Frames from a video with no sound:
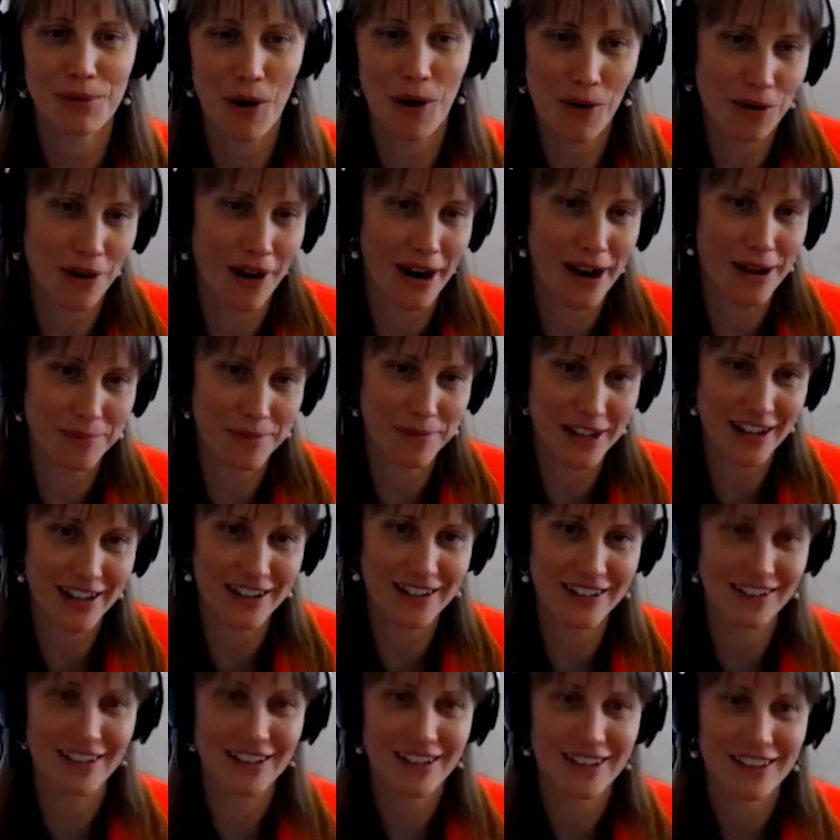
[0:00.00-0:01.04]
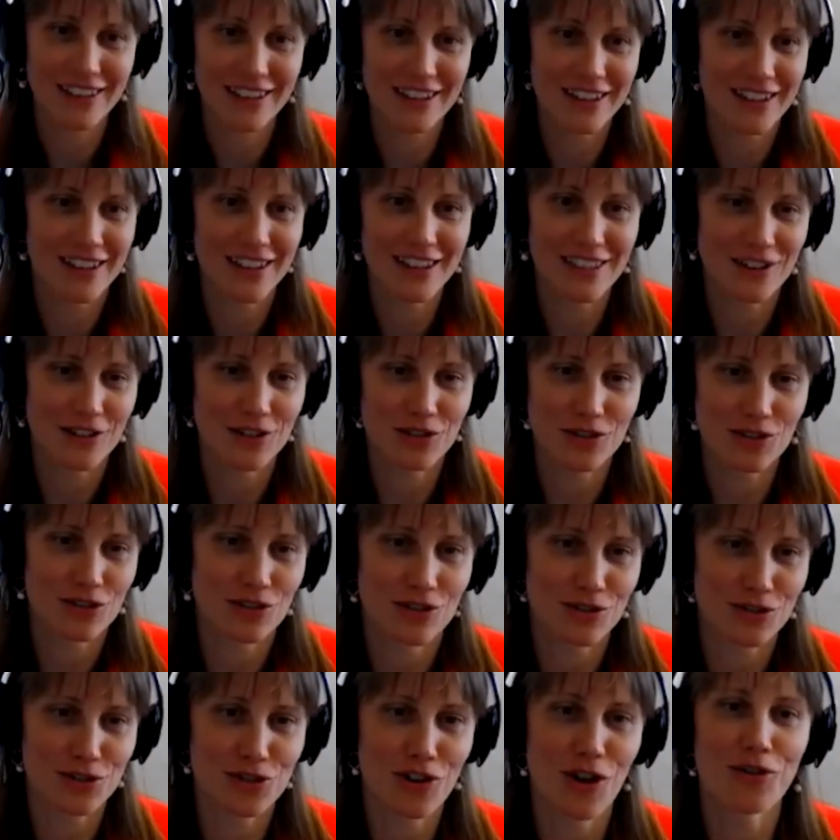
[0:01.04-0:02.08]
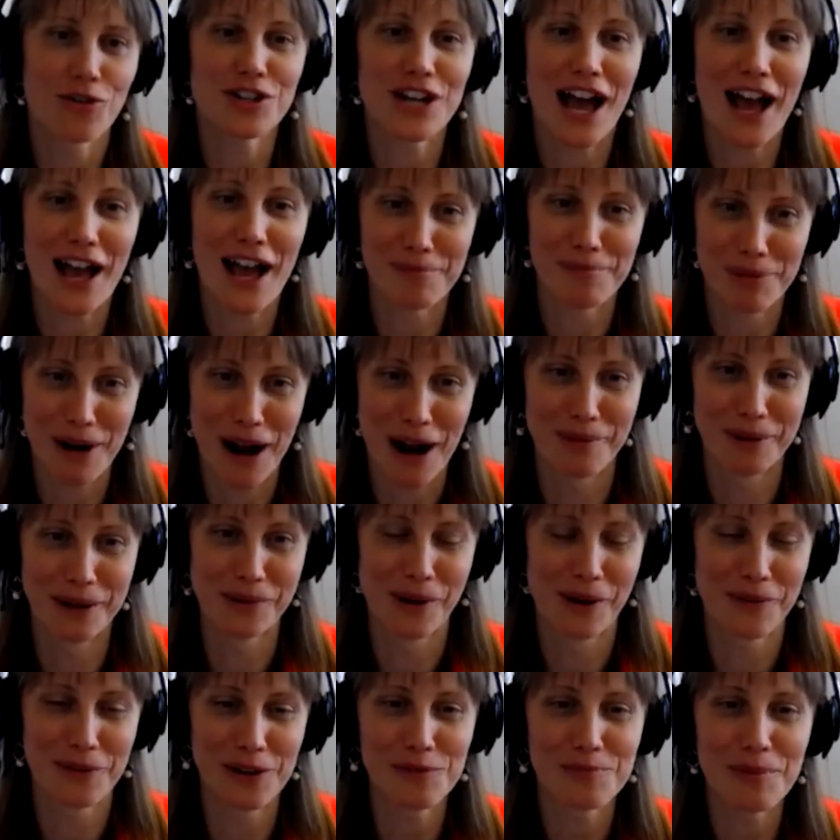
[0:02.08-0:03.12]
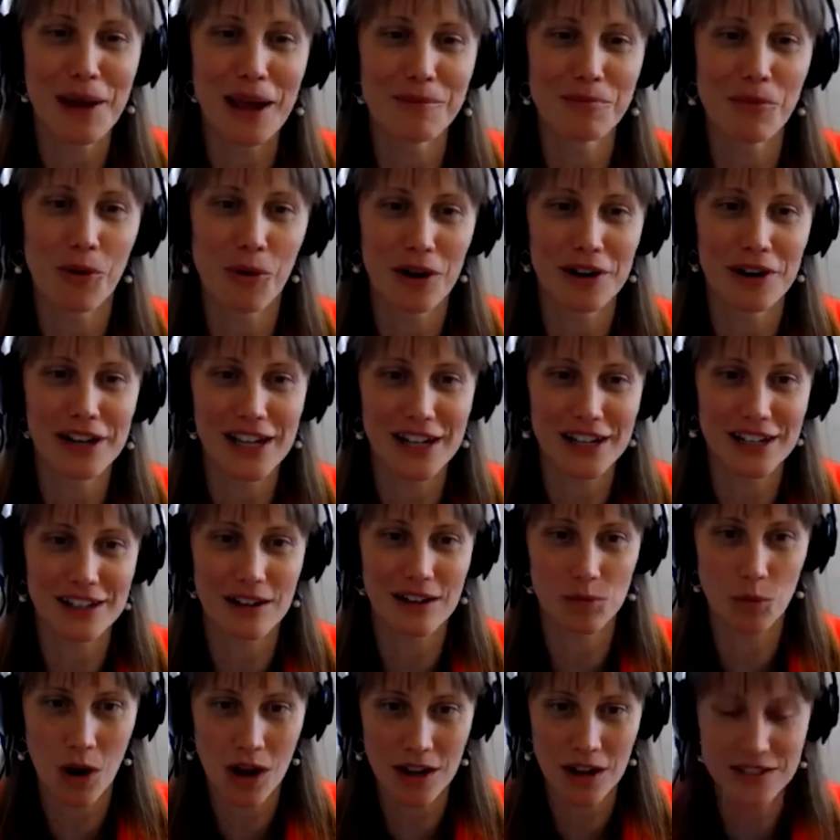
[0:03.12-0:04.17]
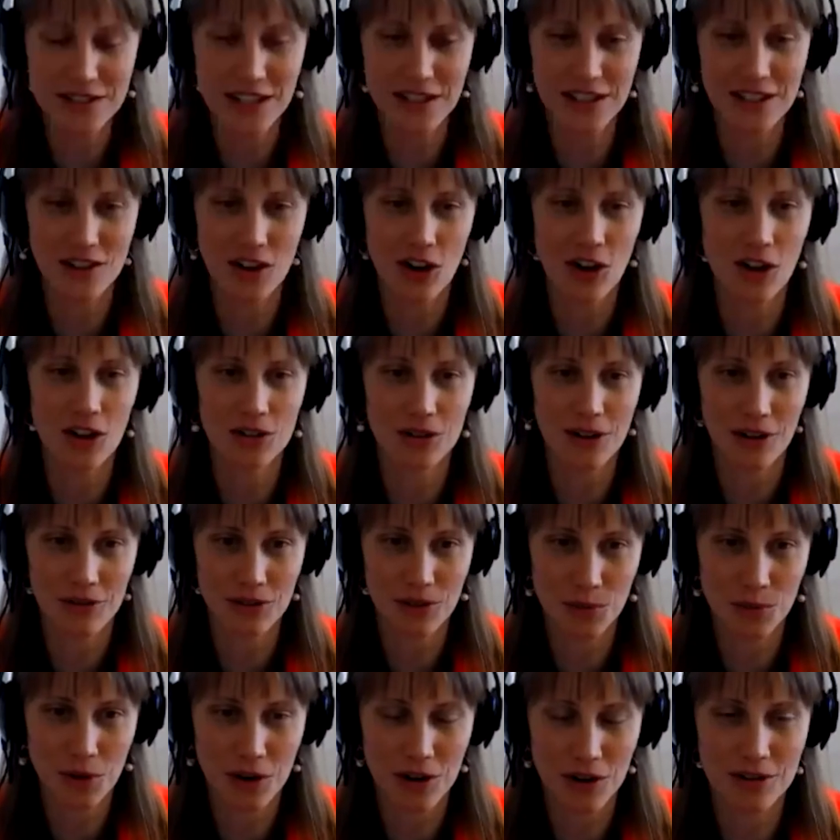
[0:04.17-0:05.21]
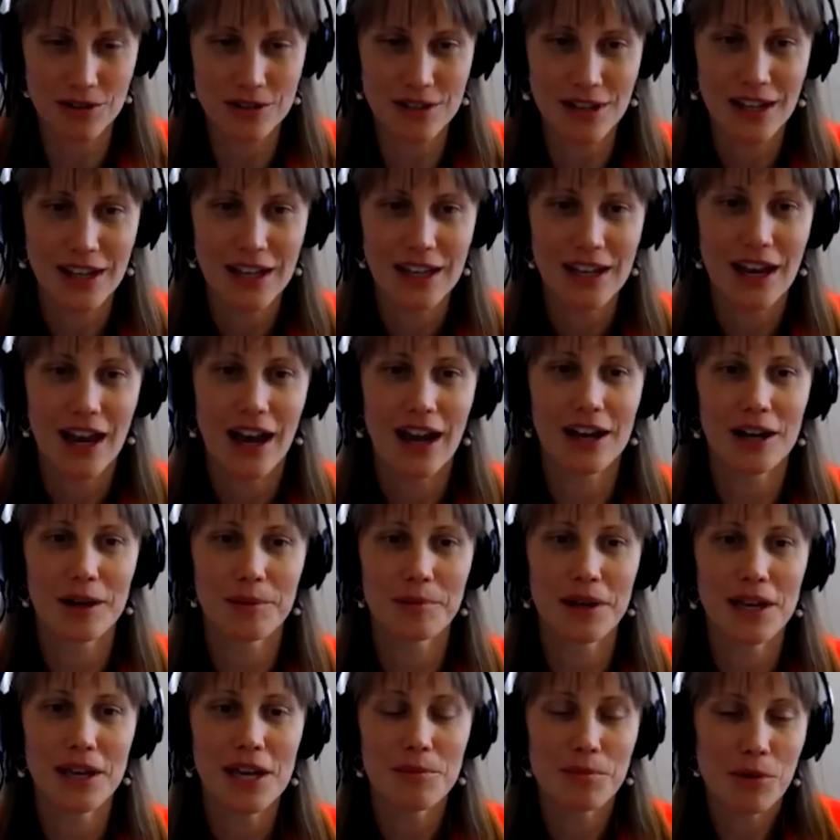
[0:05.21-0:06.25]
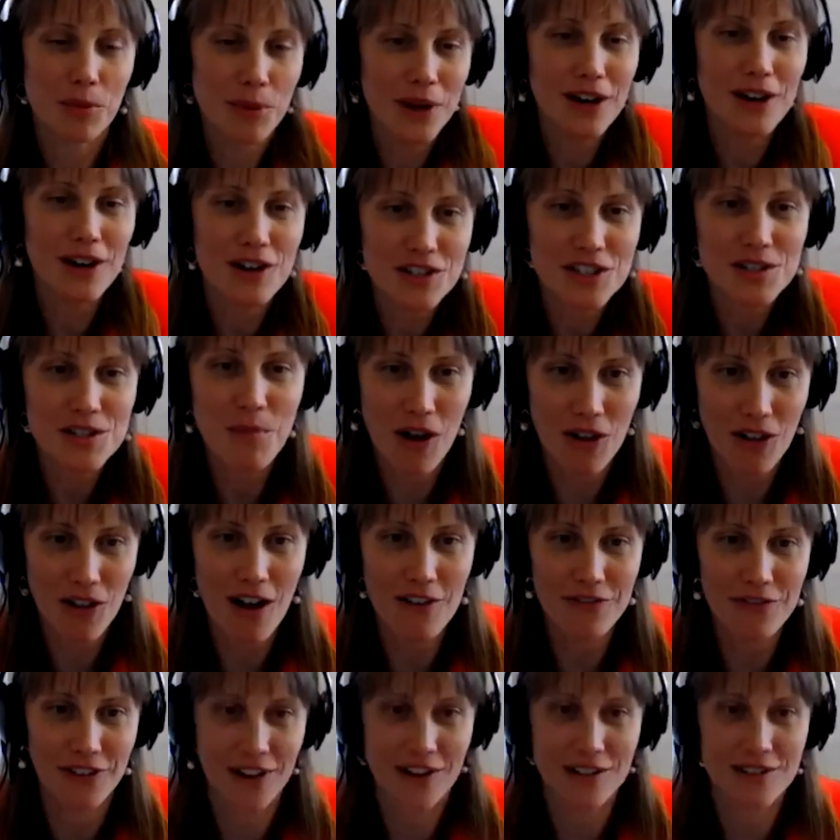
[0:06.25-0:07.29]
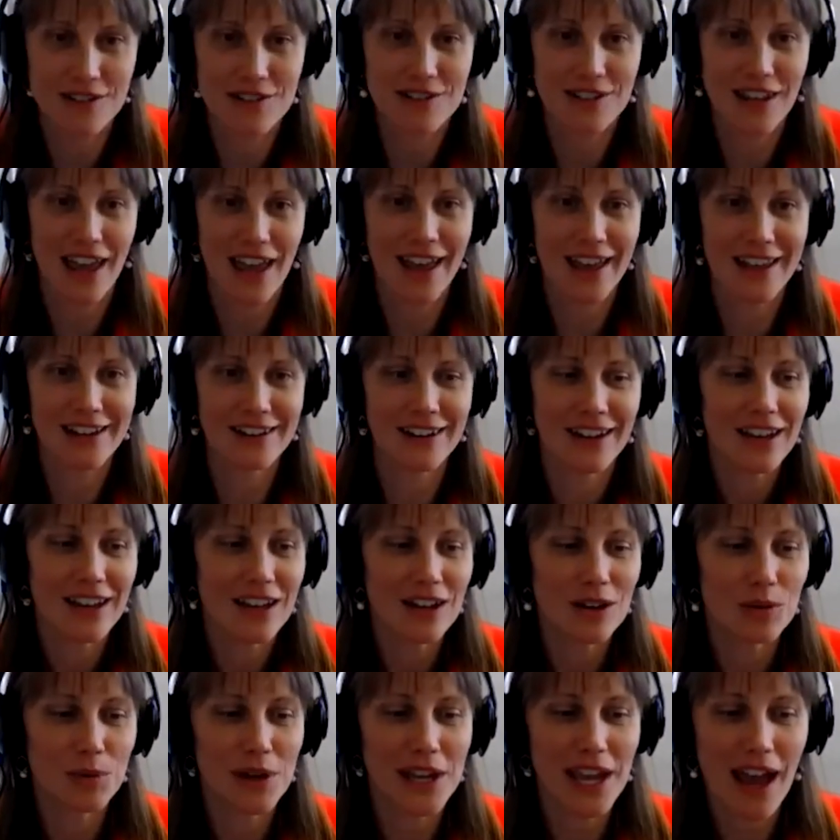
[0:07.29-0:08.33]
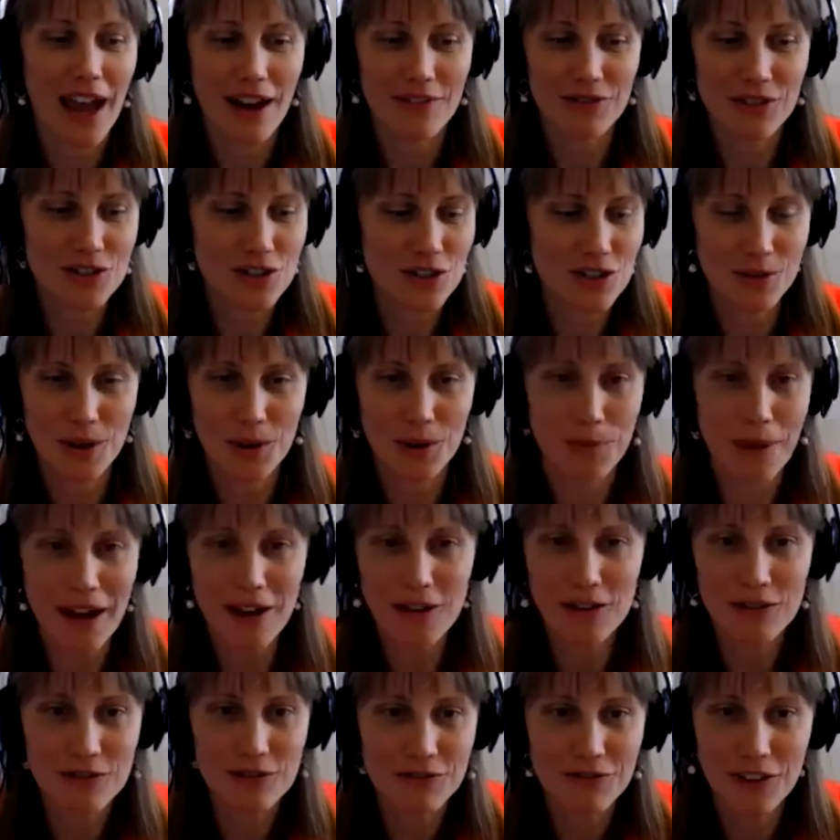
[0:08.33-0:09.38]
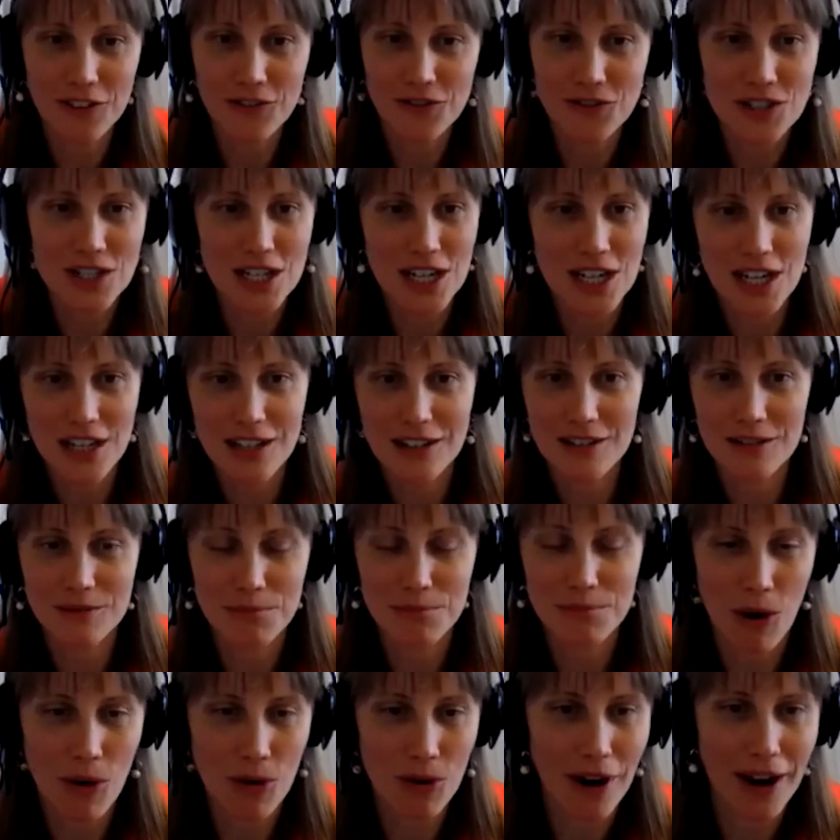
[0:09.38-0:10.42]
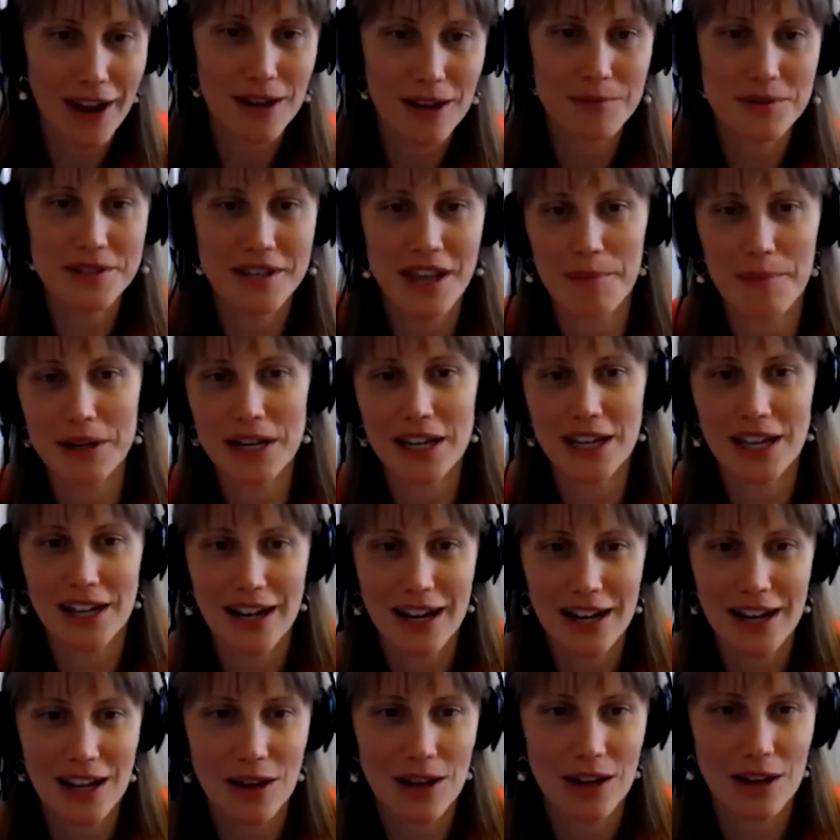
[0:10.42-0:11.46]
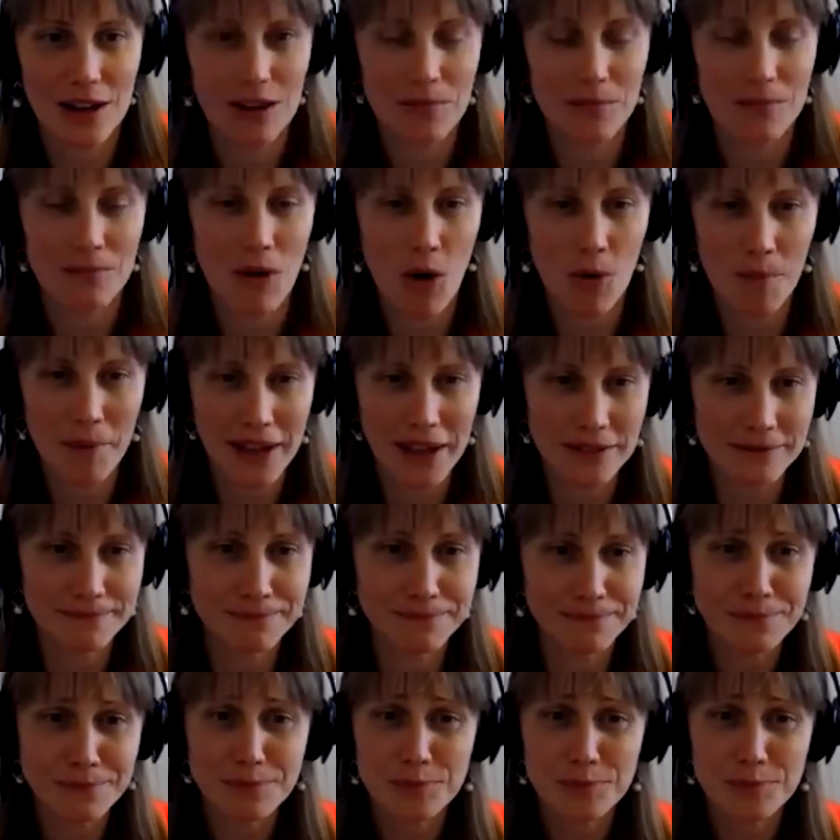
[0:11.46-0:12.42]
programming, there's no time probably where we've been more needed and wanted all around the world. But we are a small office and we average, you know, around 15 programs happening at any moment.